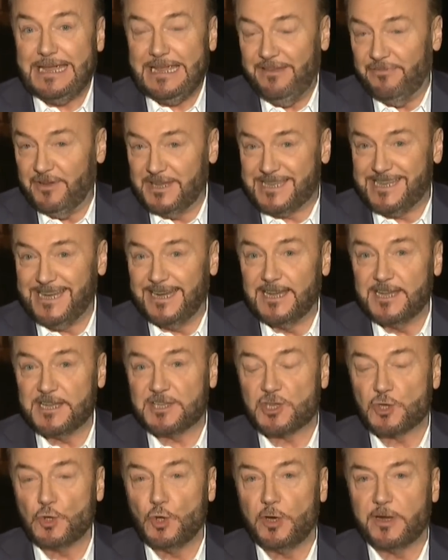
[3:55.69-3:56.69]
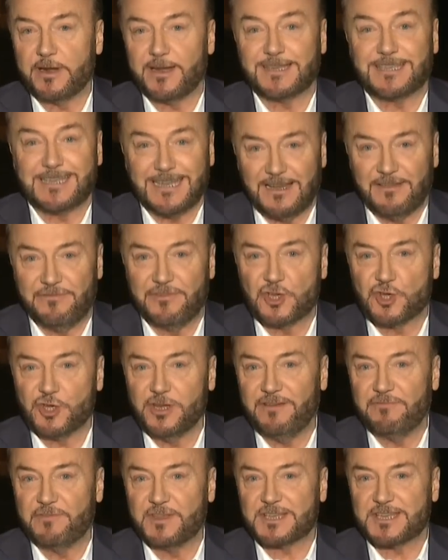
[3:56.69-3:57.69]
even Telesur,
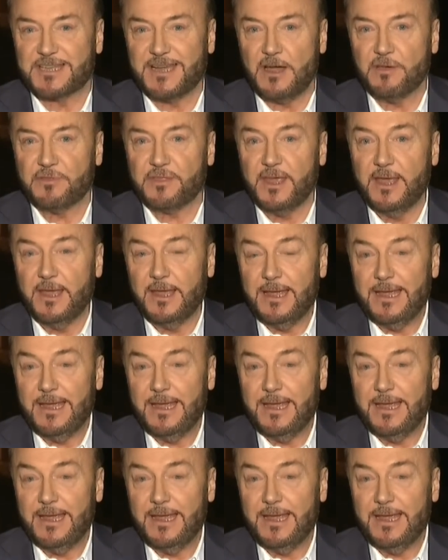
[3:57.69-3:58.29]
Television of the South.